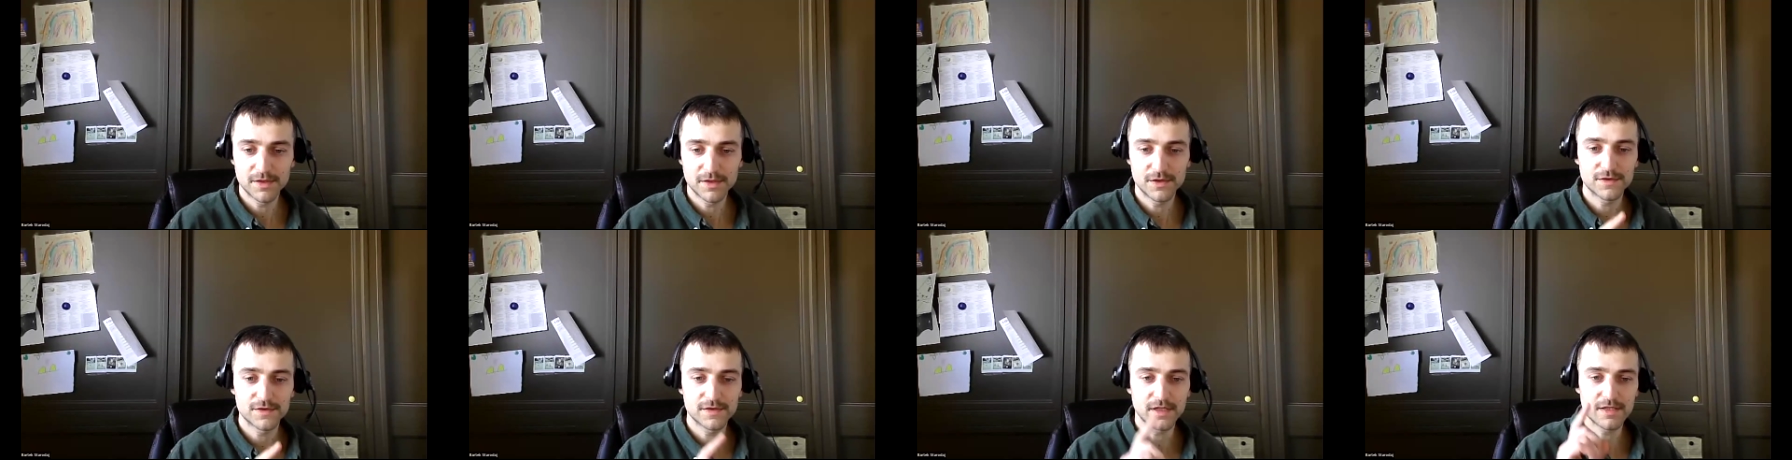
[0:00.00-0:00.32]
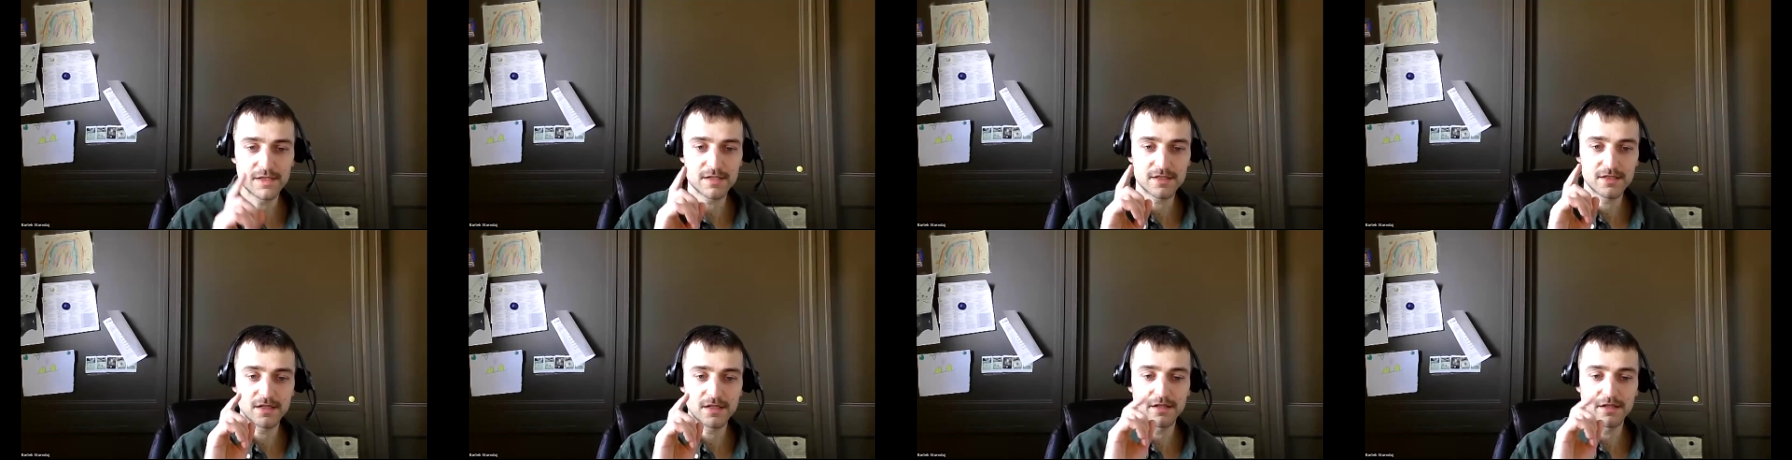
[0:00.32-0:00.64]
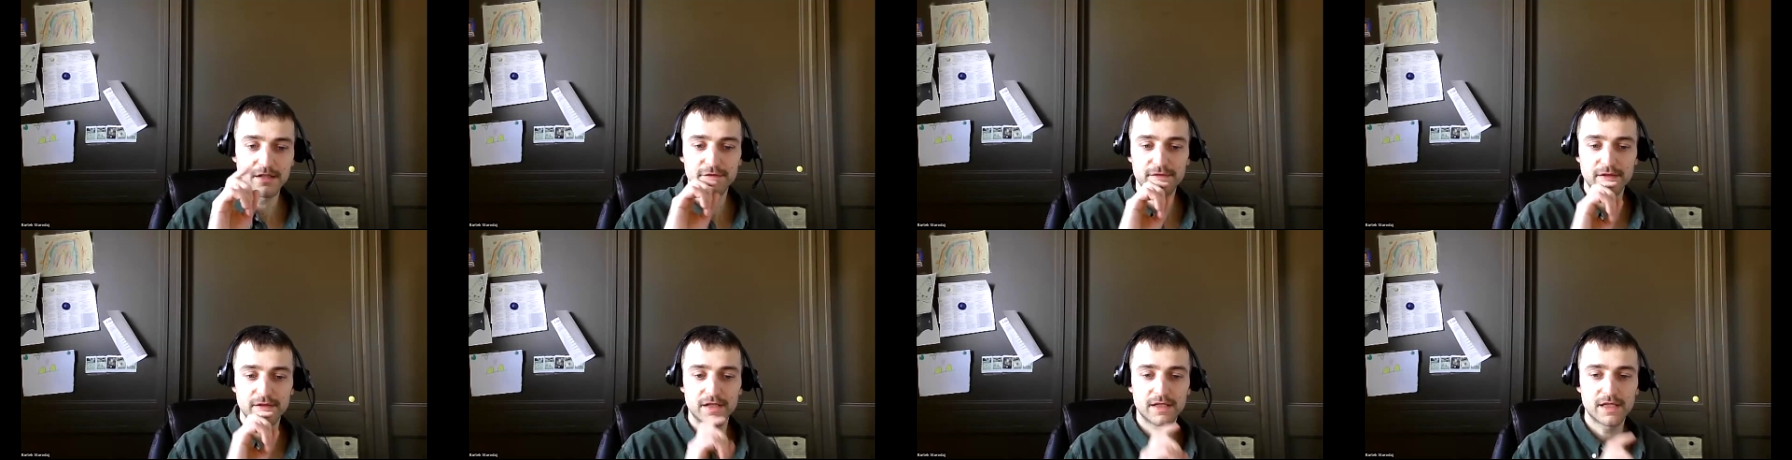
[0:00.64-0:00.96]
the newsletter
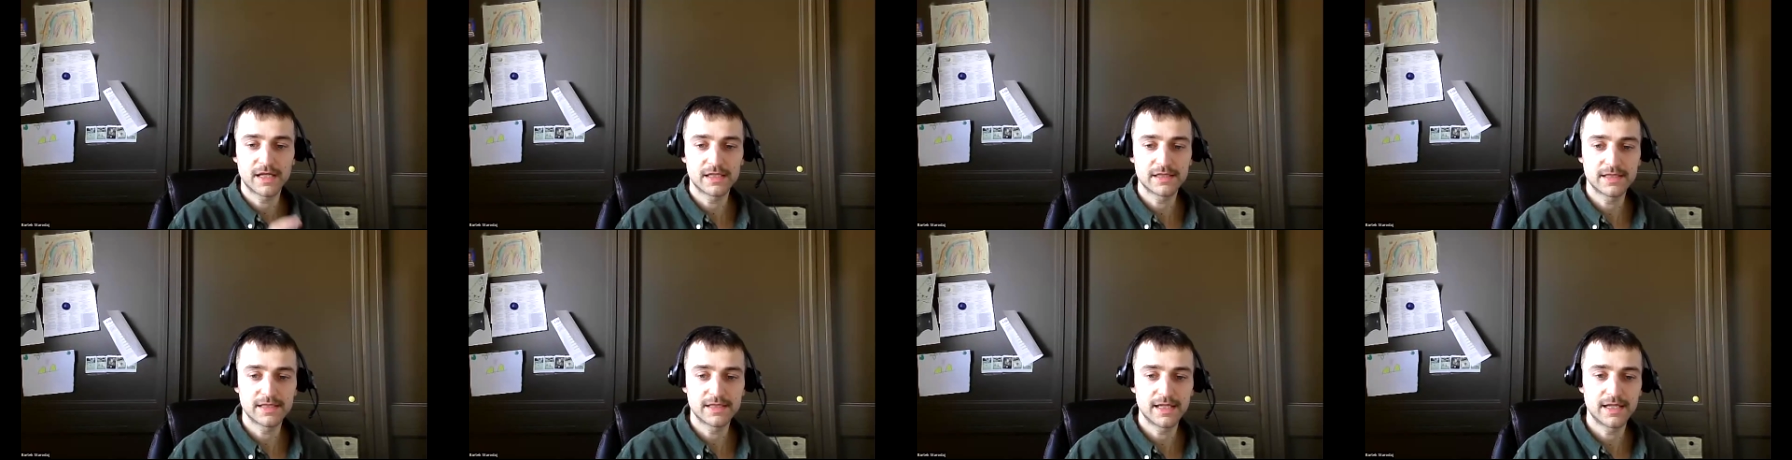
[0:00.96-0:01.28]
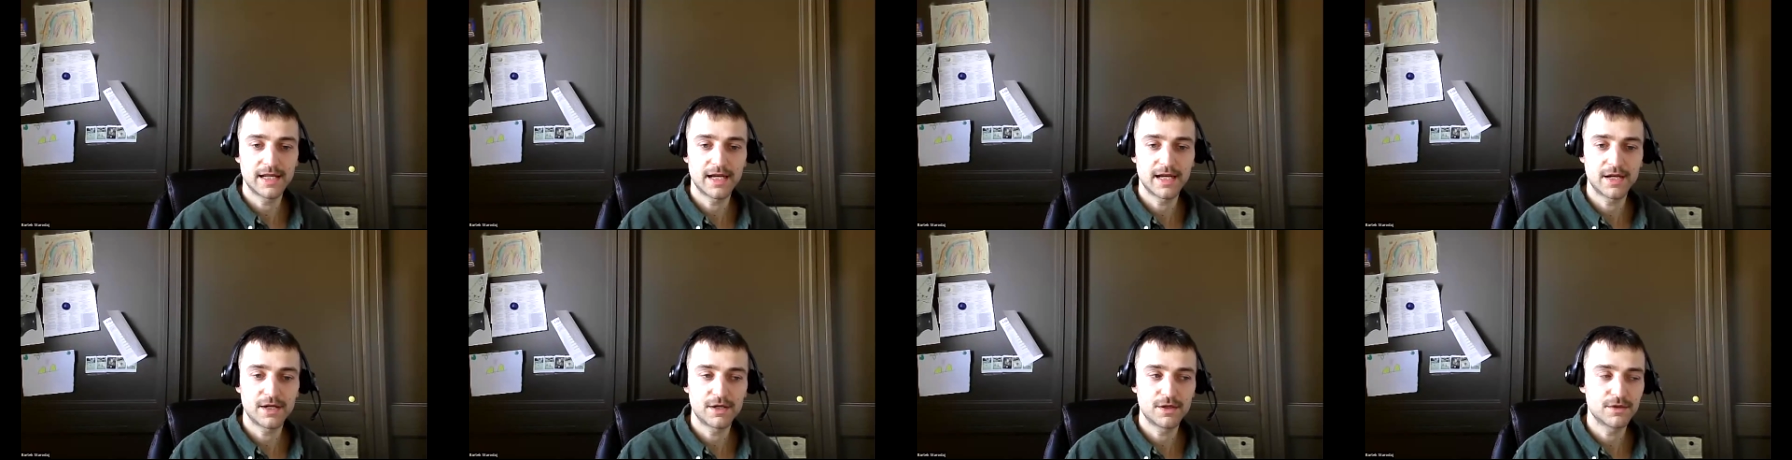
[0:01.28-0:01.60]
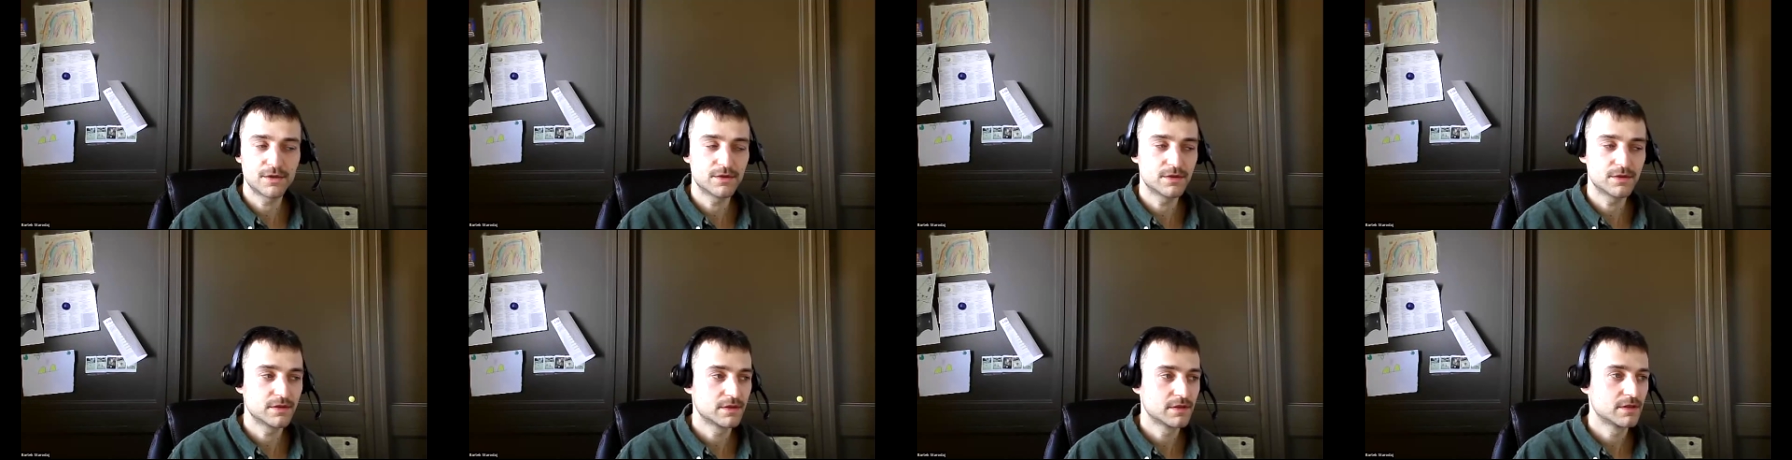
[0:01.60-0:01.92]
stuff. I'll get that
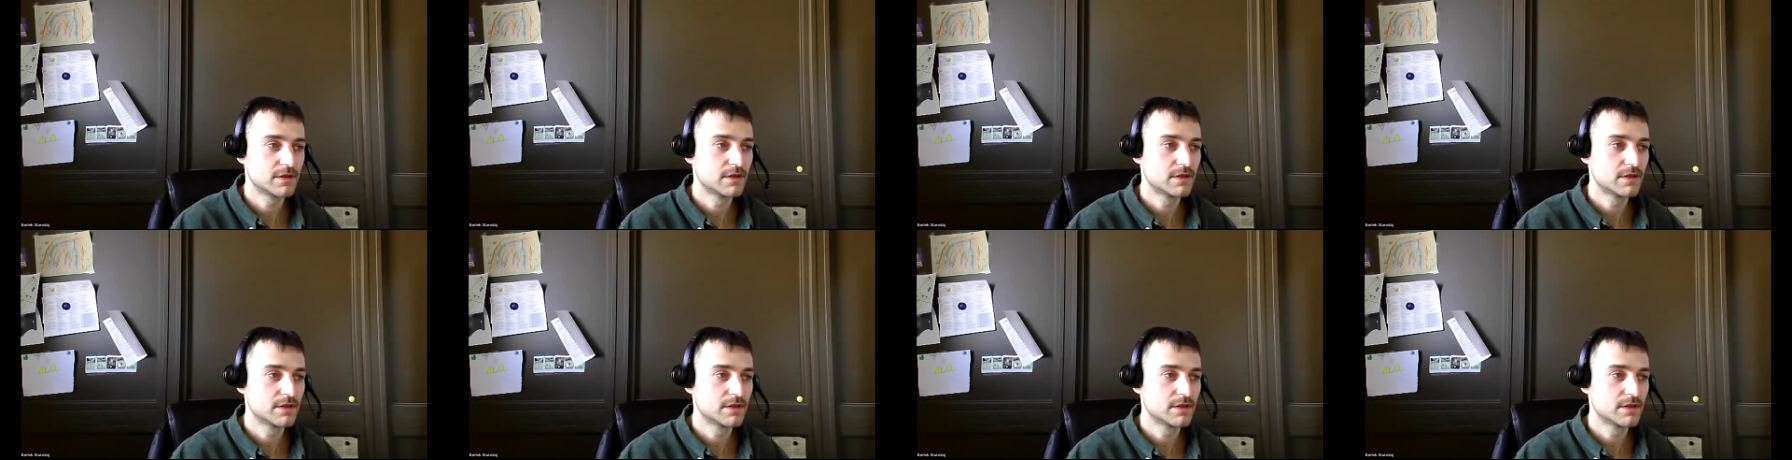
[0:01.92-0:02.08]
out.